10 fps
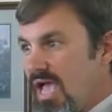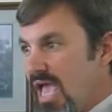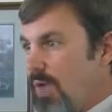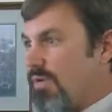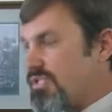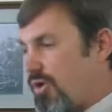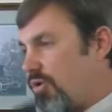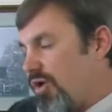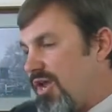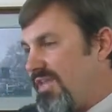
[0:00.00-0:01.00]
It was no
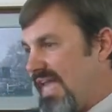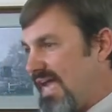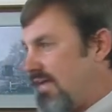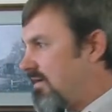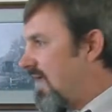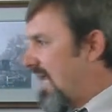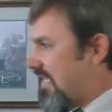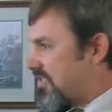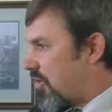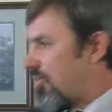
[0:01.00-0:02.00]
good then, and
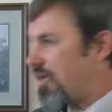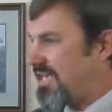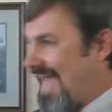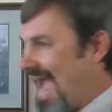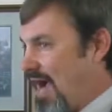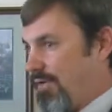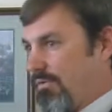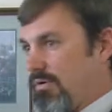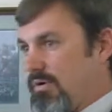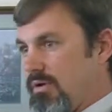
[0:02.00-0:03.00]
it's no good now.